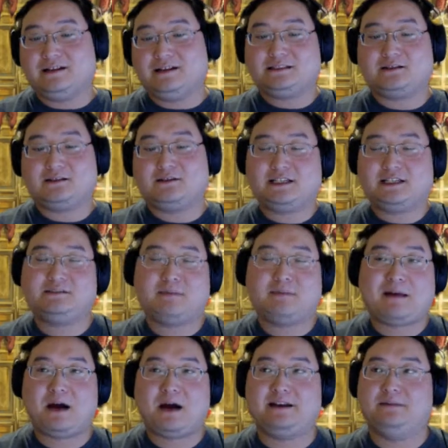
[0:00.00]
started changing my
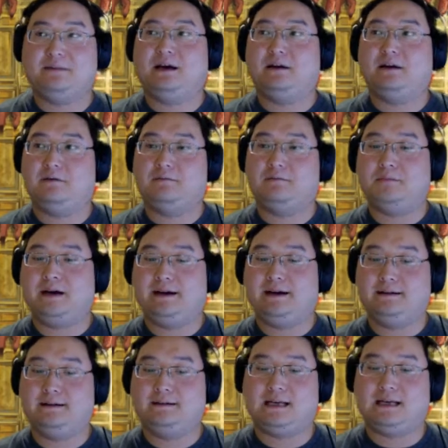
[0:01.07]
mind about my
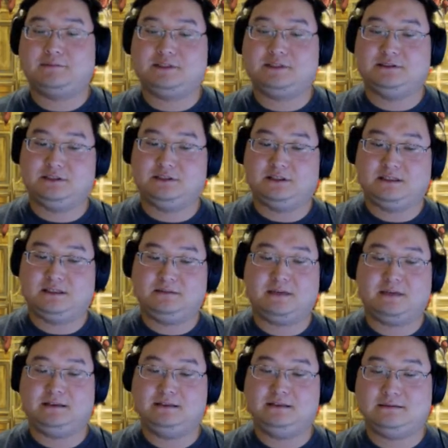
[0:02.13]
adoption journey,
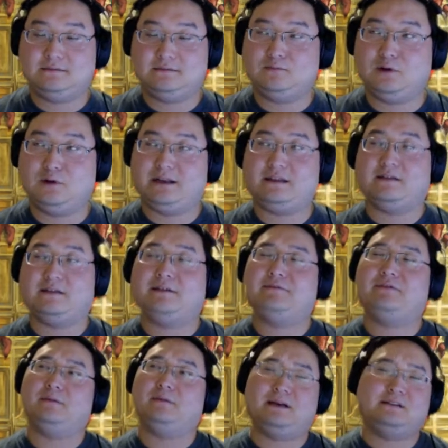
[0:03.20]
what I felt
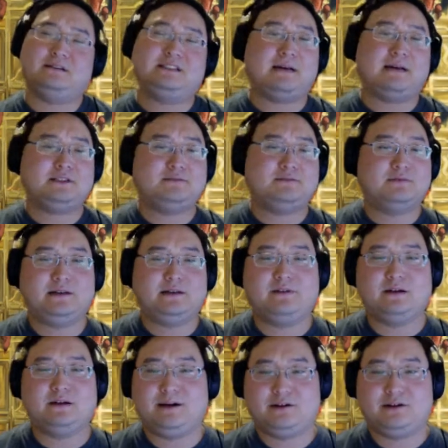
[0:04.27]
about adoption, what I
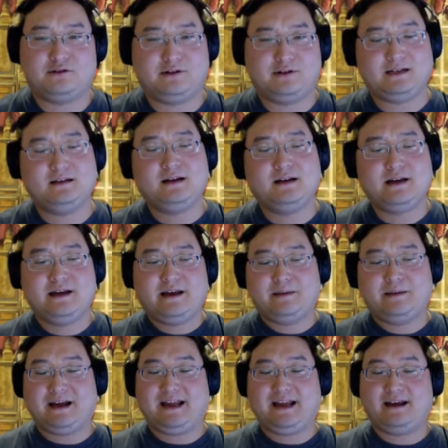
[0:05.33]
felt about Korea,
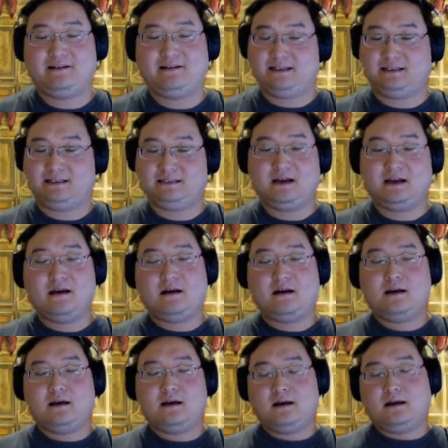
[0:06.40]
and my heritage.
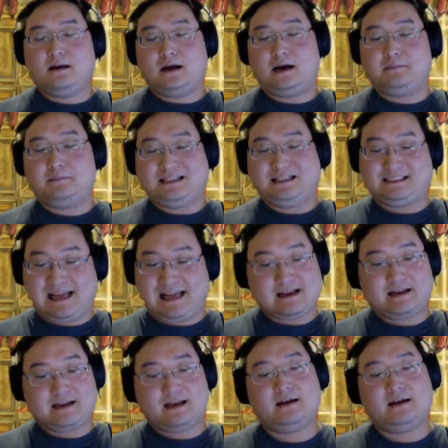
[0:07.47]
I'm not saying